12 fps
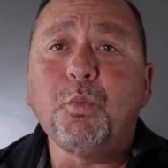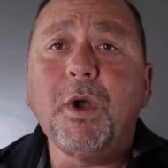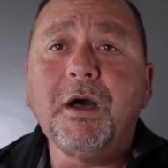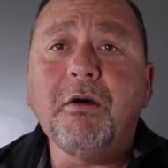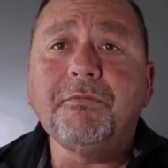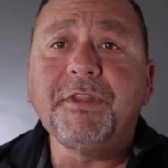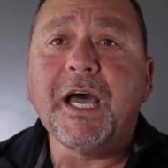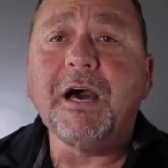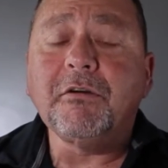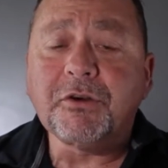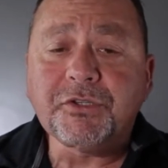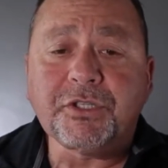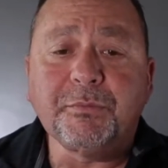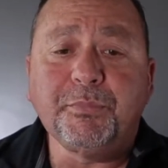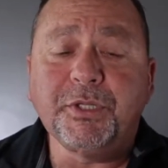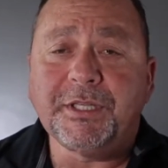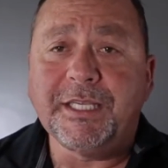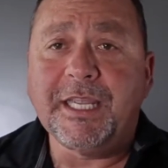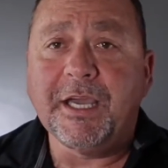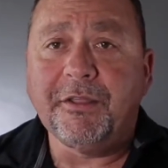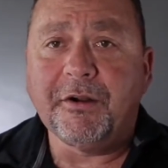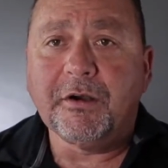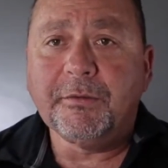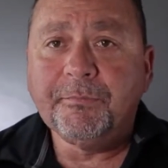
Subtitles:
$12 to put together.